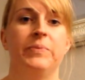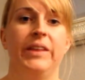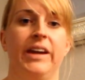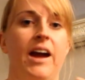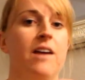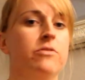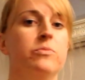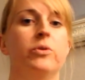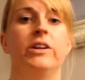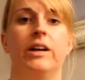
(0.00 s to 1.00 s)
Like every
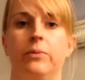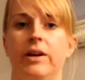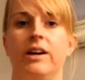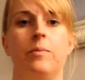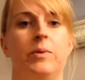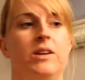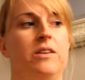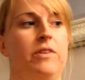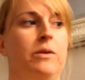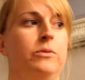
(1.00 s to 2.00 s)
morning I'd wake up, and
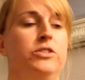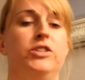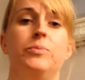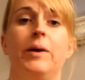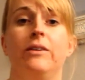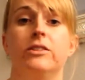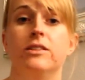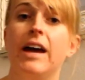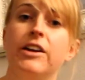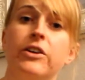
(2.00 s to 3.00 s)
if I was 2 pounds
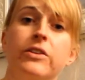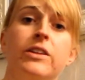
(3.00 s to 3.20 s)
lighter,